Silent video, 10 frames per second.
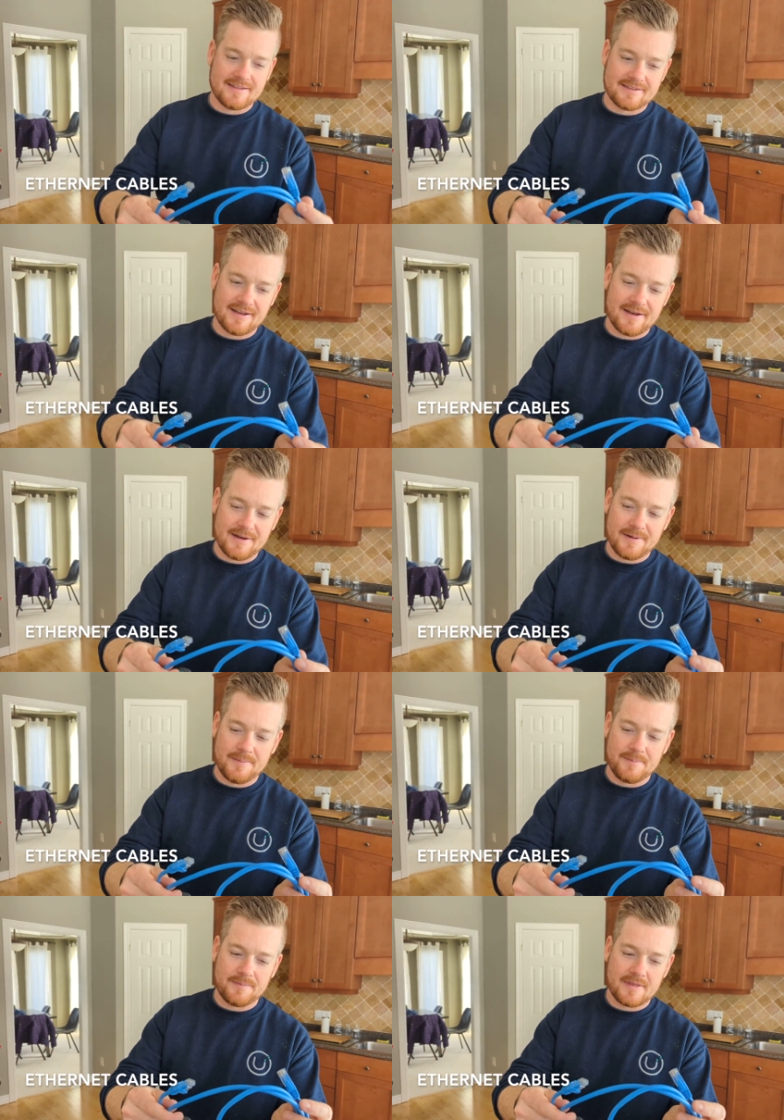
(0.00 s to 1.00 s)

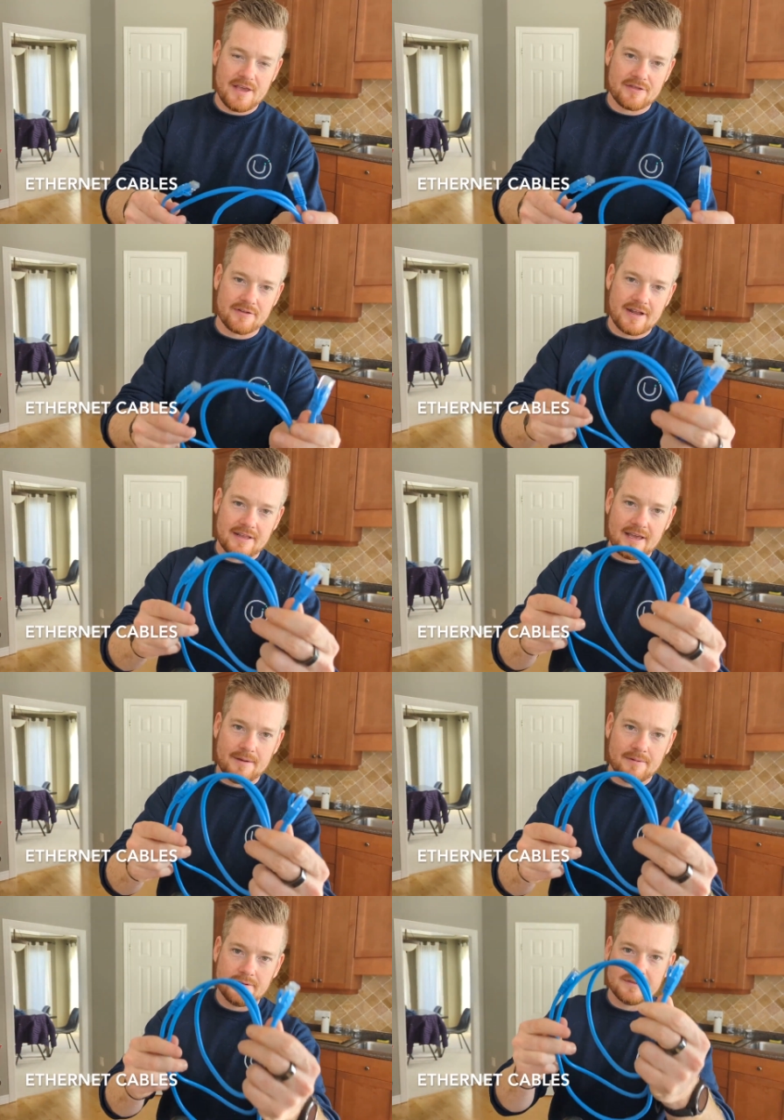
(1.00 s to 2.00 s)
some Ethernet
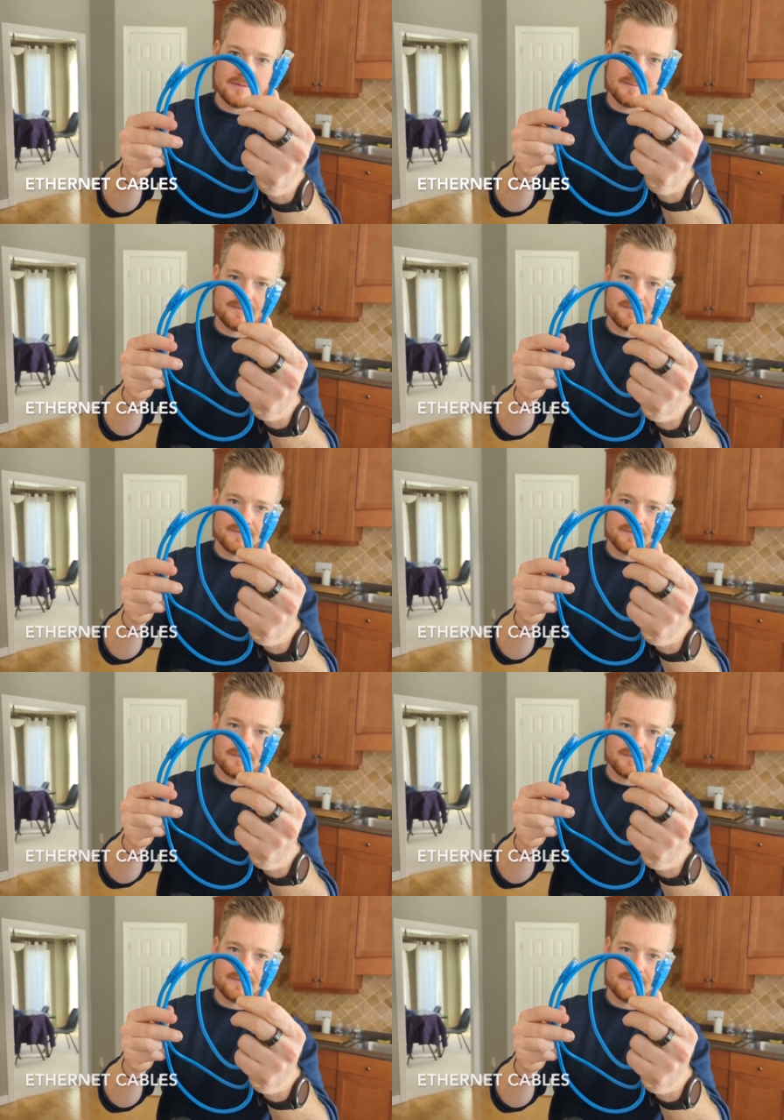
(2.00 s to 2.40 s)
cables,